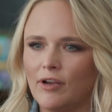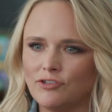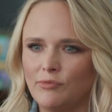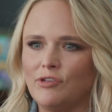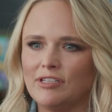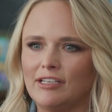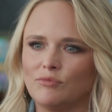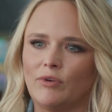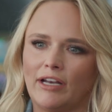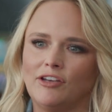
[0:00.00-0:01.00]
Country music
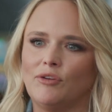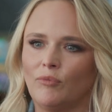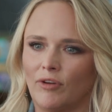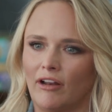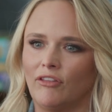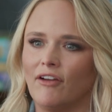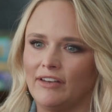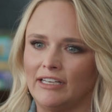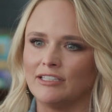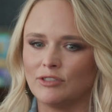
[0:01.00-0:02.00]
is what I do and what I love,
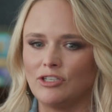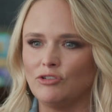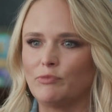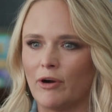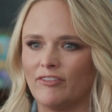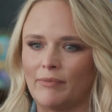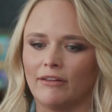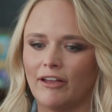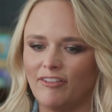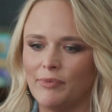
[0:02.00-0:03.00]
and it's a huge part of my
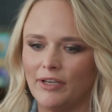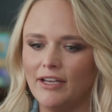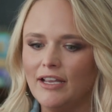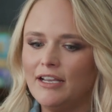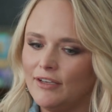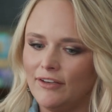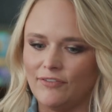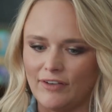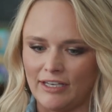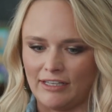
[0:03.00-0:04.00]
life, but
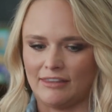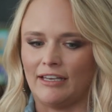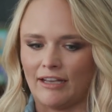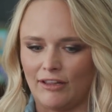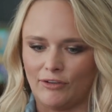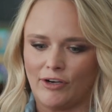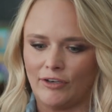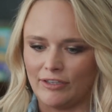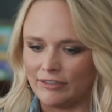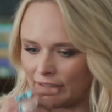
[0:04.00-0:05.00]
if anything I
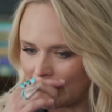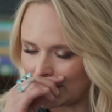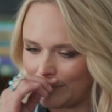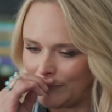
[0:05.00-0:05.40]
learned in the last